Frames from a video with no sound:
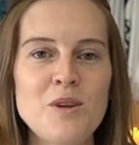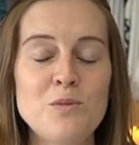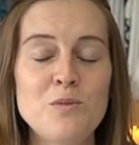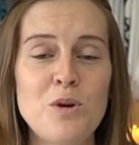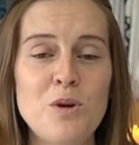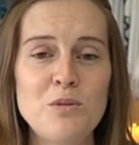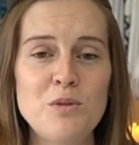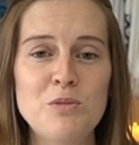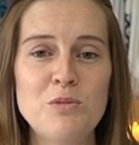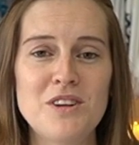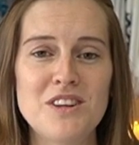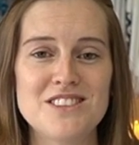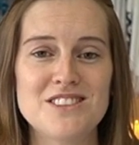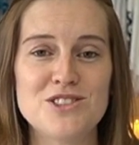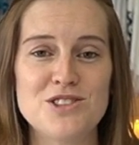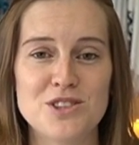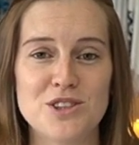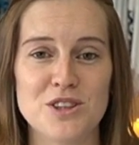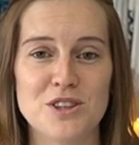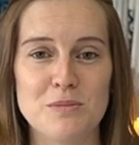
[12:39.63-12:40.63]
what we wanted
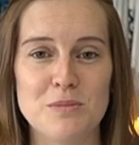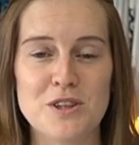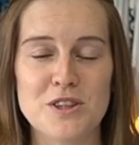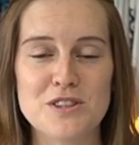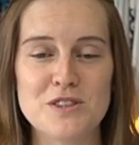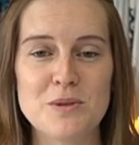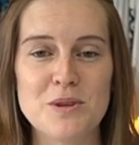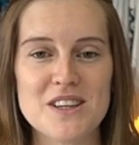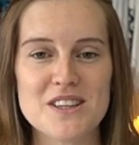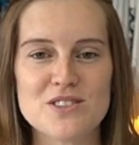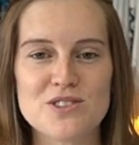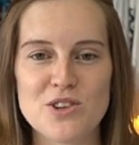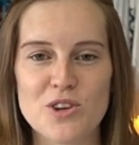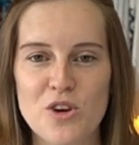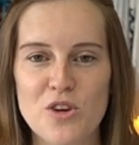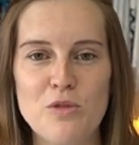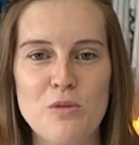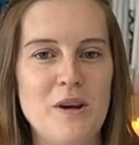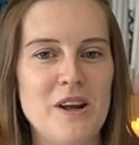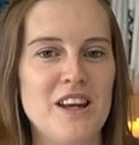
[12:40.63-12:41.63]
to do, because we get
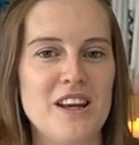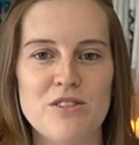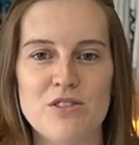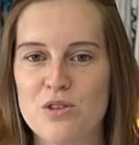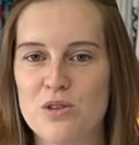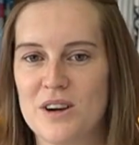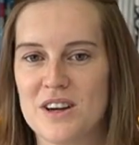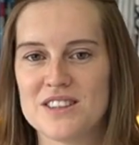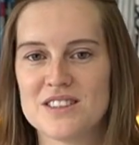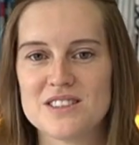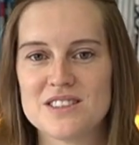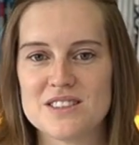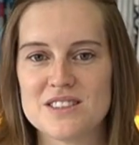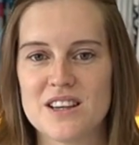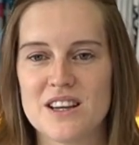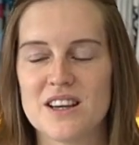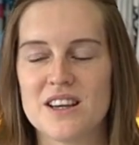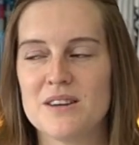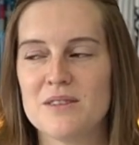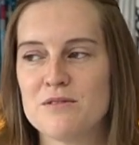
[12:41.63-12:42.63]
so many requests
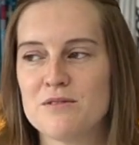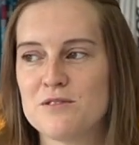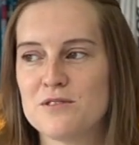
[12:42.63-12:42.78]
uh,